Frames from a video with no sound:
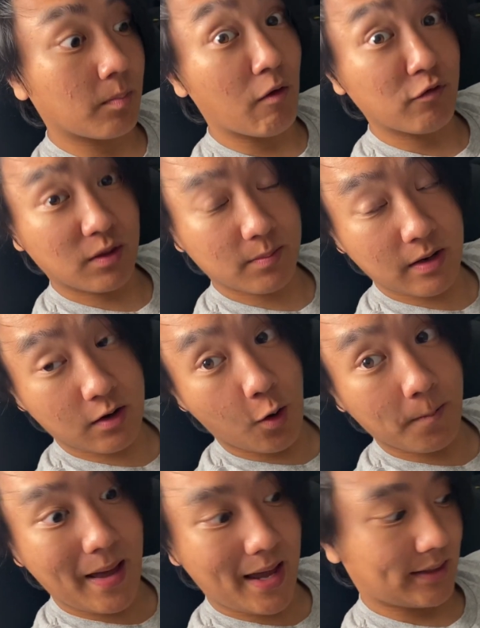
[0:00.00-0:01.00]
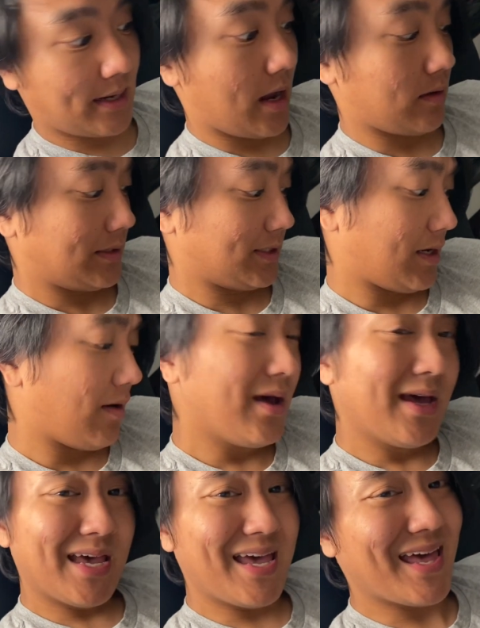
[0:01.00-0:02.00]
Both of them can go back down. So
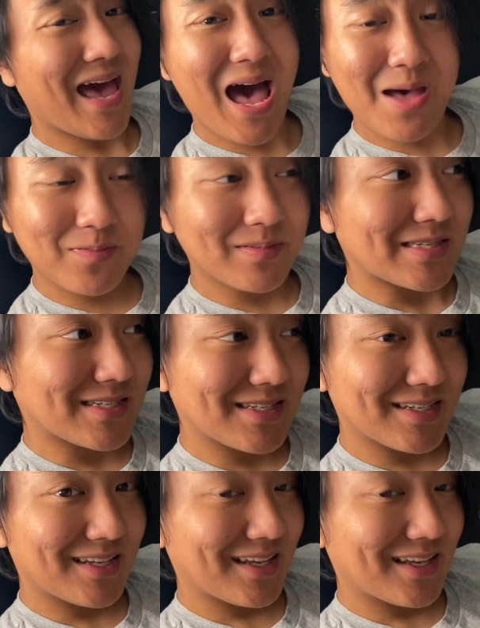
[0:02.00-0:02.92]
it happens.